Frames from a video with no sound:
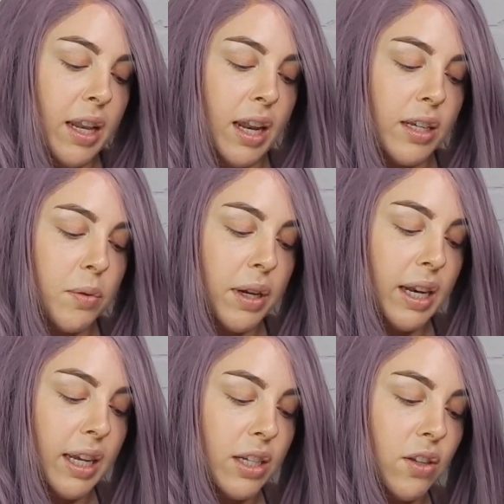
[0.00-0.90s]
Next we're
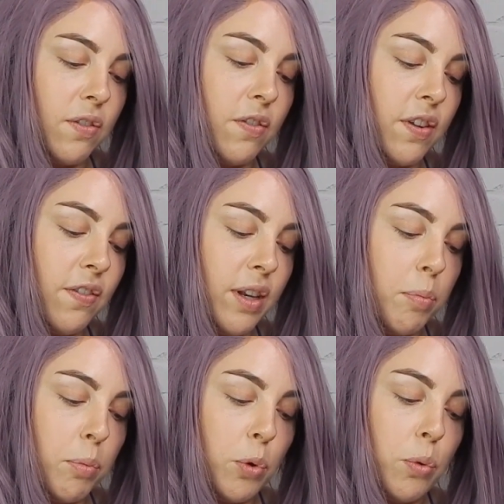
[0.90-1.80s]
getting into
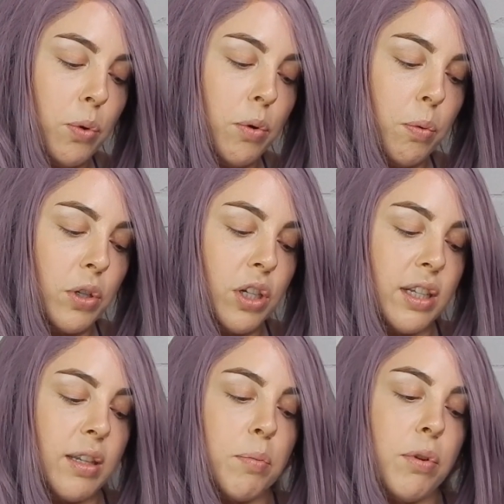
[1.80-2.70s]
Vivid Mood, which
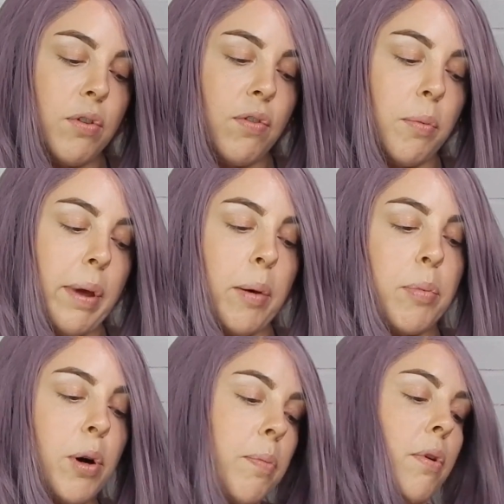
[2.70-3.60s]
is a beautiful matte
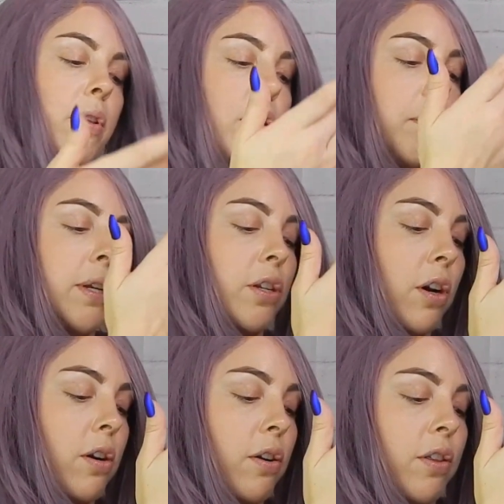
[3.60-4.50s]
purple, a little bit
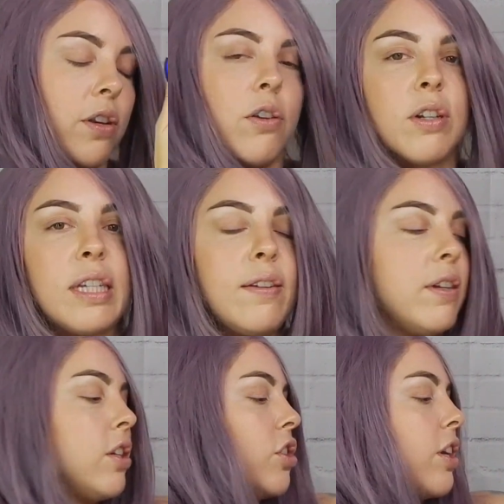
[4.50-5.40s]
darker than your
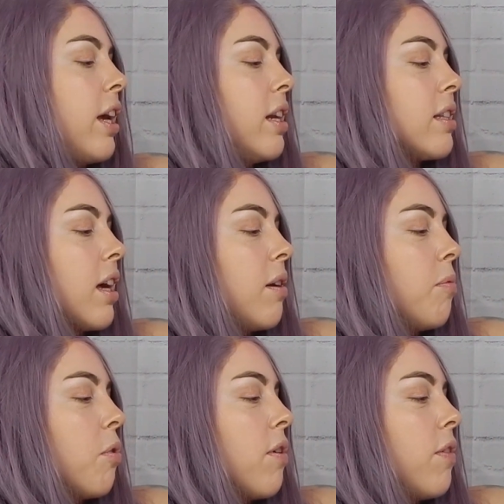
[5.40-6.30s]
Deviant shade. It's kind of
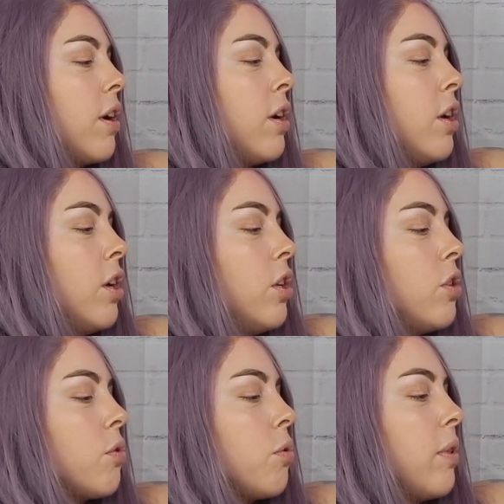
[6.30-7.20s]
more of a
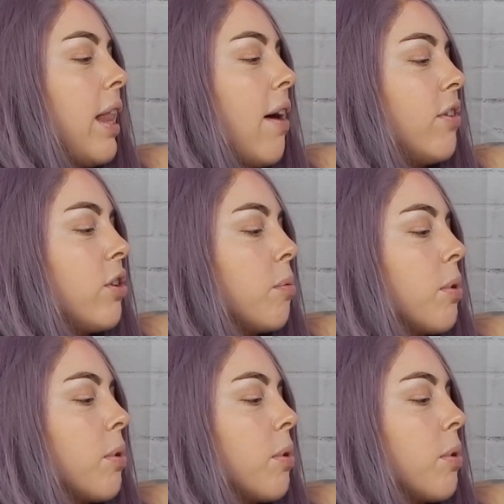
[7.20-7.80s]
true lavender